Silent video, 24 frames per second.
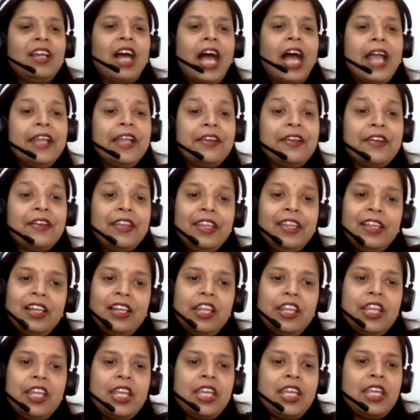I
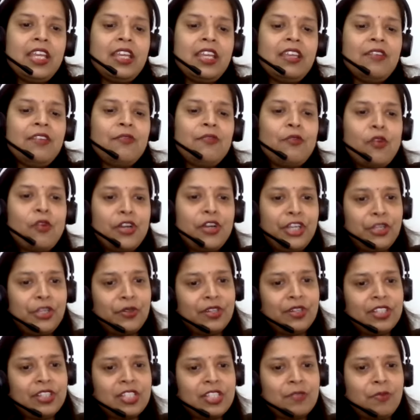really want
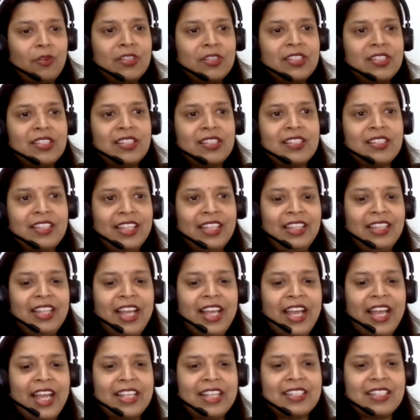your responses in the
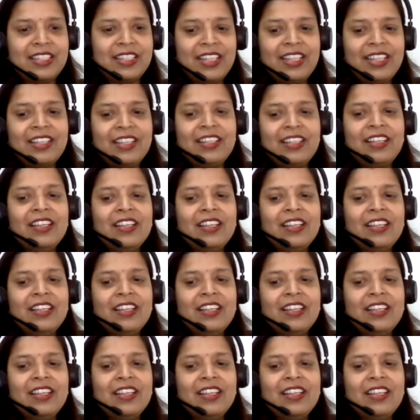acidic,